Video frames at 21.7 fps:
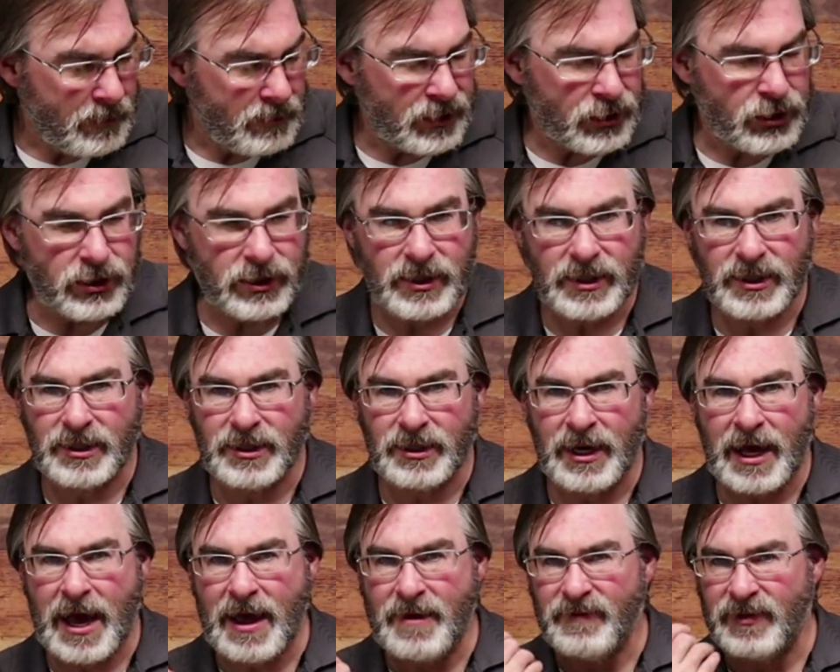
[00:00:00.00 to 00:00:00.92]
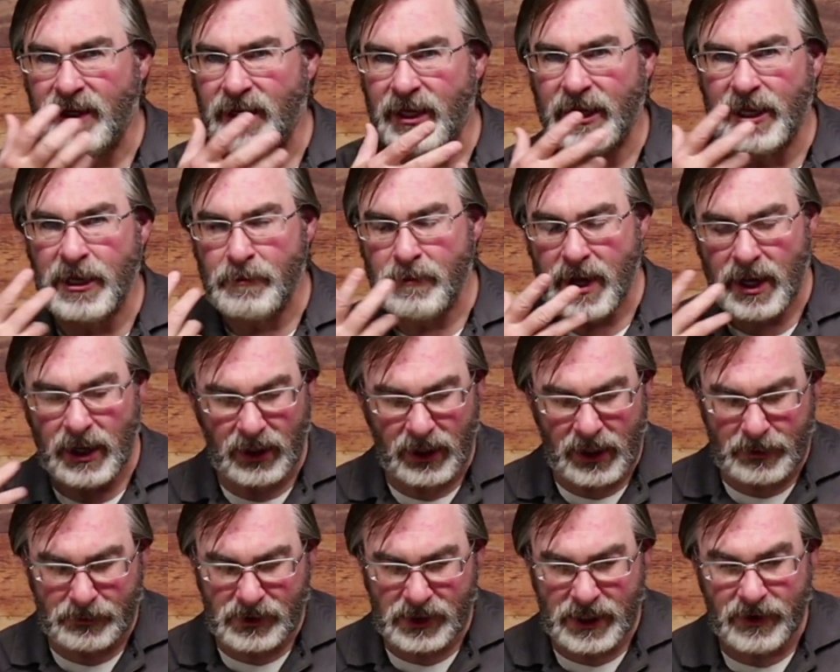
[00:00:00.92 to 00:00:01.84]
But just the saliva, licking my
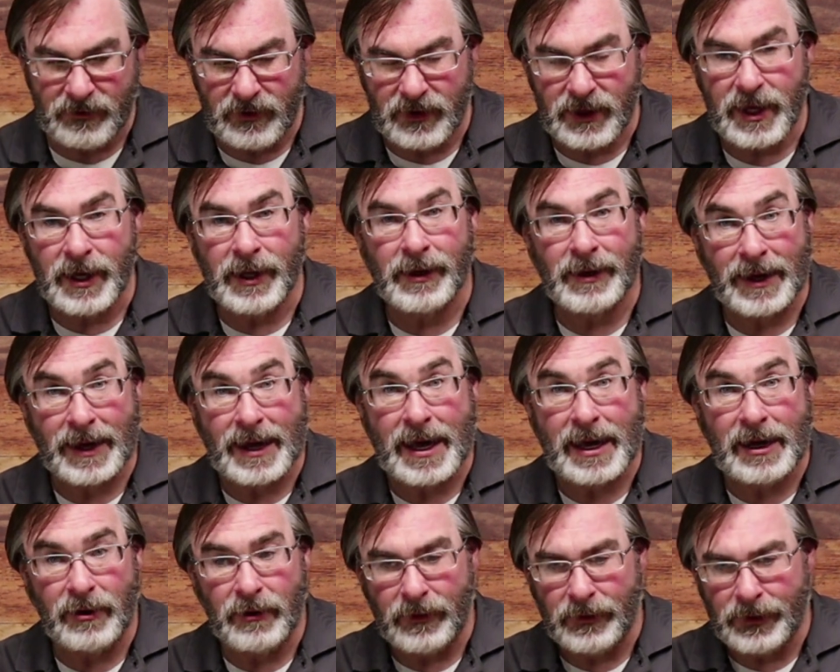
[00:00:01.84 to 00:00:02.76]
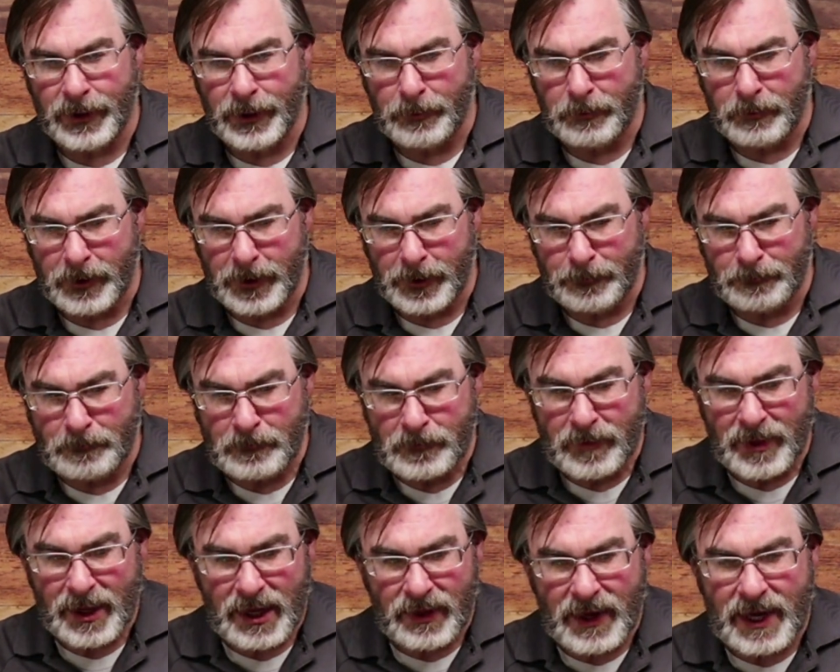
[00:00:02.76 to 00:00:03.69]
lips and everything, I got it on there. But
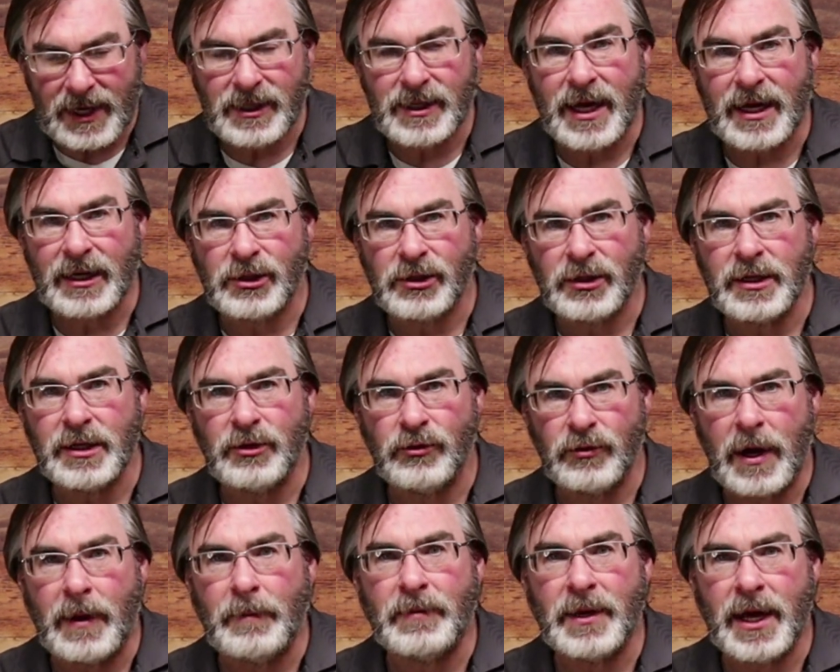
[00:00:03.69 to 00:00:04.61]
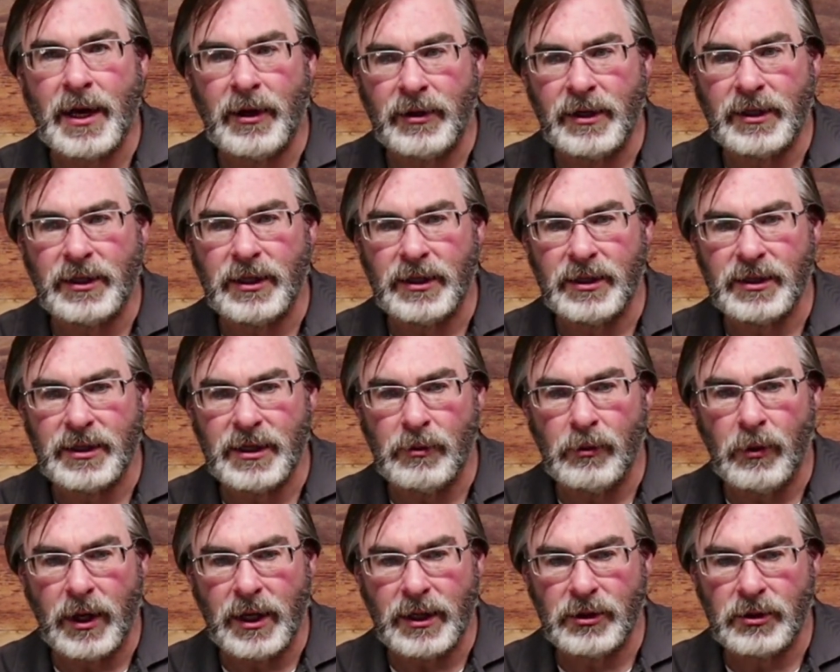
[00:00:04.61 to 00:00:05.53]
that's actually dropped down
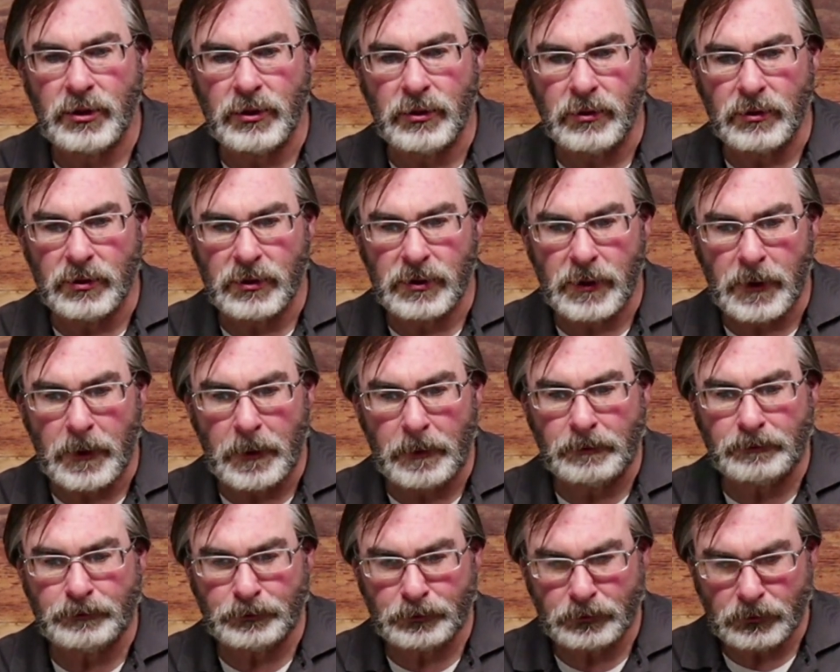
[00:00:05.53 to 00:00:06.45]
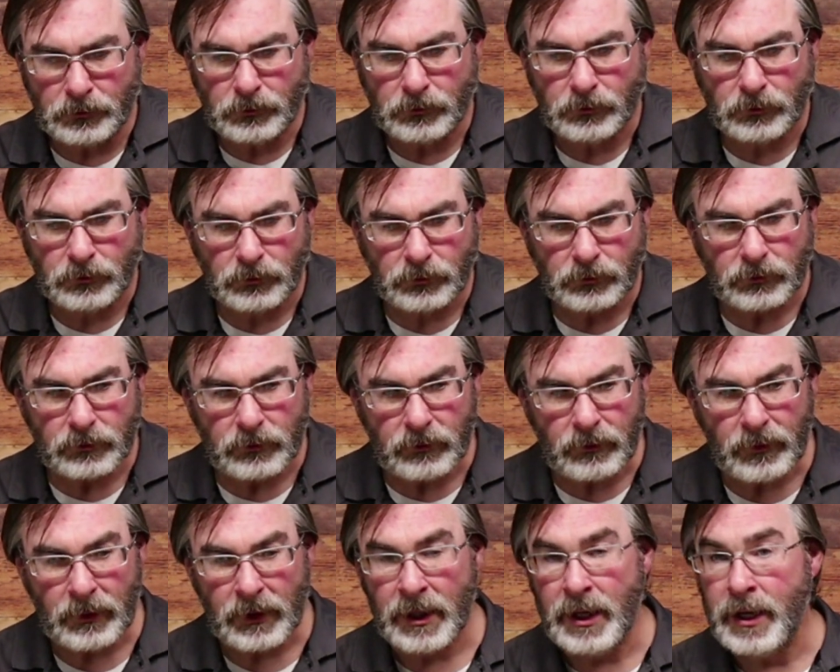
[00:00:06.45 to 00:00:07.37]
intensity-wise too. So
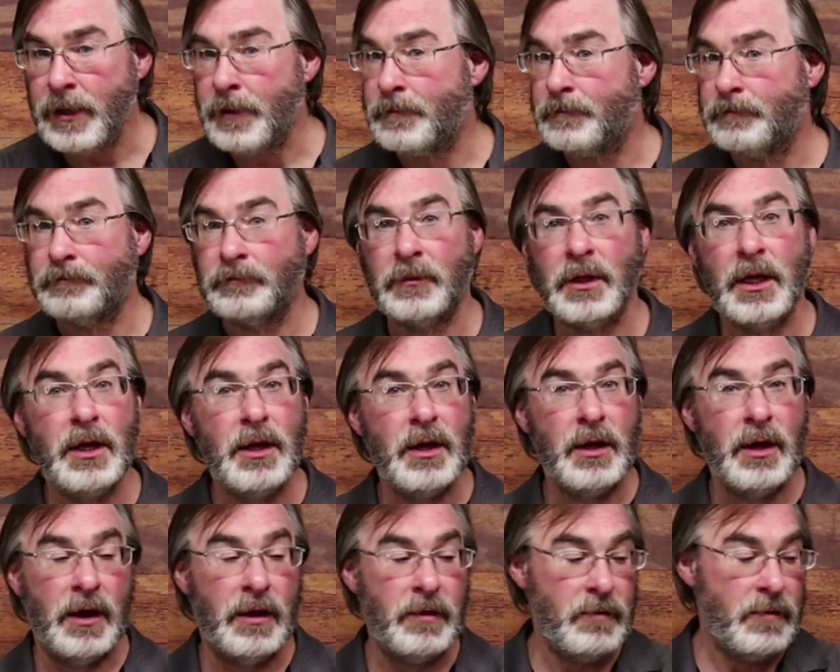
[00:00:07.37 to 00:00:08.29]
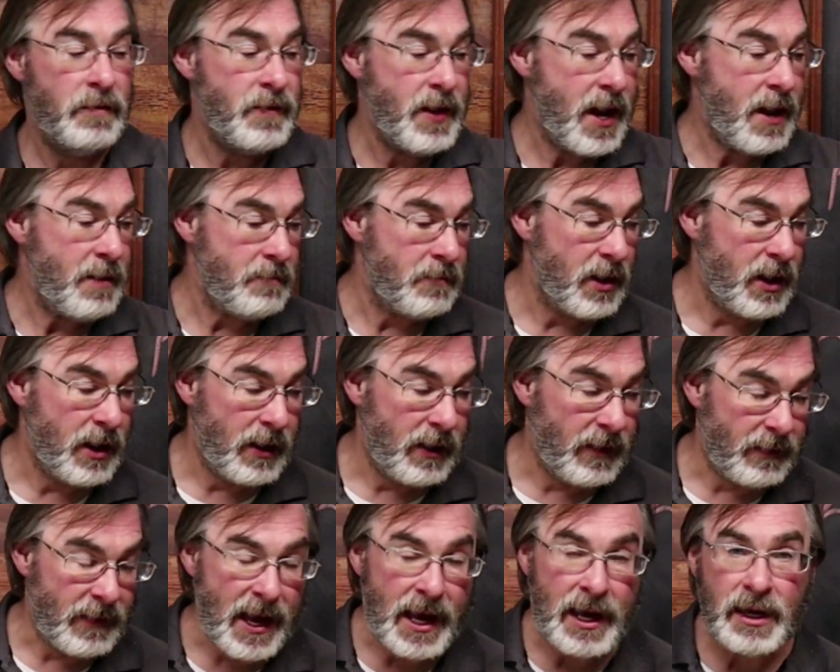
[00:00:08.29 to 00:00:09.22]
yeah, other than that,
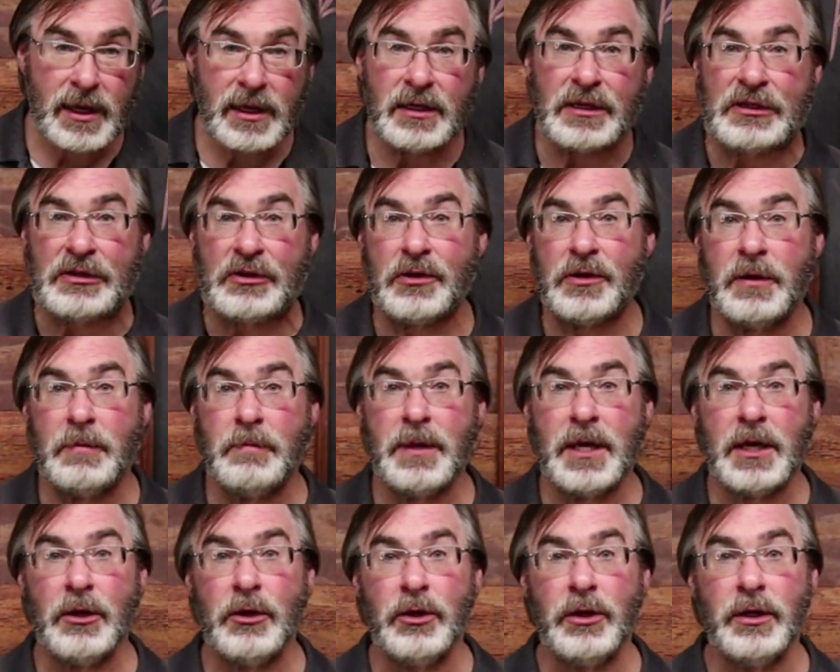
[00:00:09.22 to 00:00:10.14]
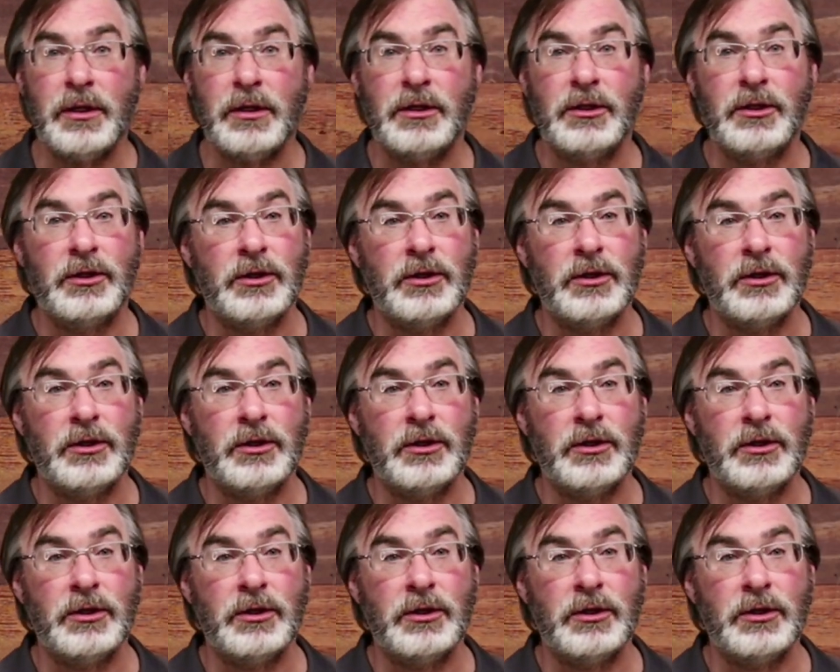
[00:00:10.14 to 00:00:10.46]
that is going to be good.